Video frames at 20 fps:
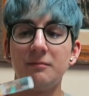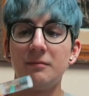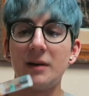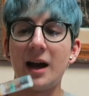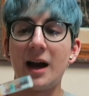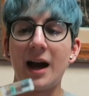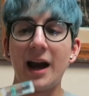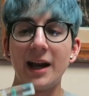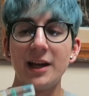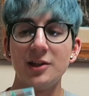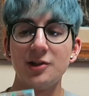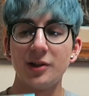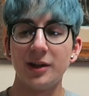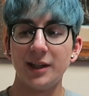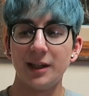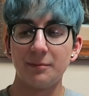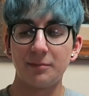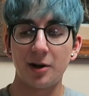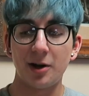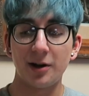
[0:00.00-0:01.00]

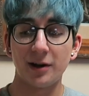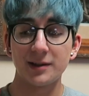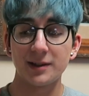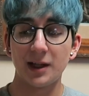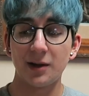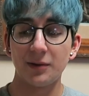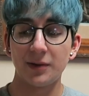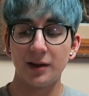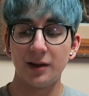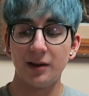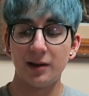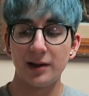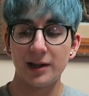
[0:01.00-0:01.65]
hydrating products out there.